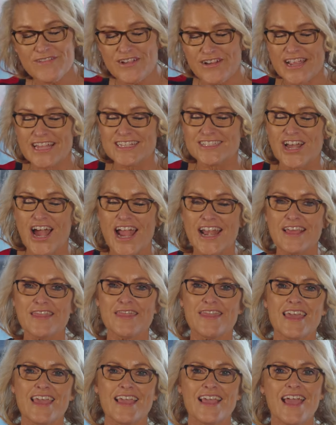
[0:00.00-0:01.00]
very exciting
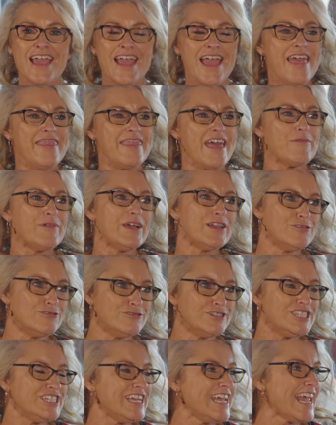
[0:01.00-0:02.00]
thing that we're
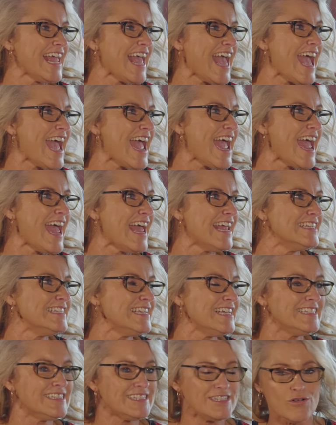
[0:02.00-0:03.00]
launching,
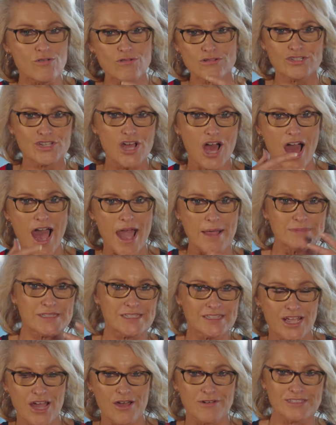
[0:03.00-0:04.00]
and it's all timed
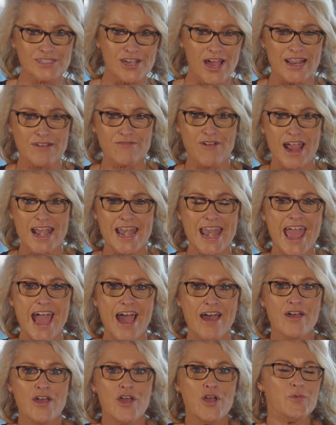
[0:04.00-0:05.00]
and coinciding right
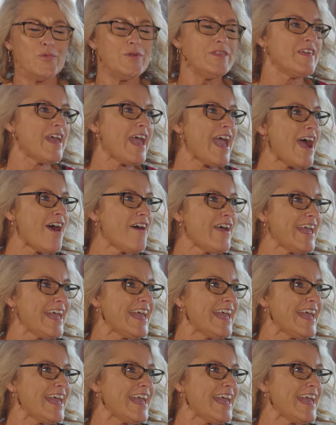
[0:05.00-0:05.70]
now with our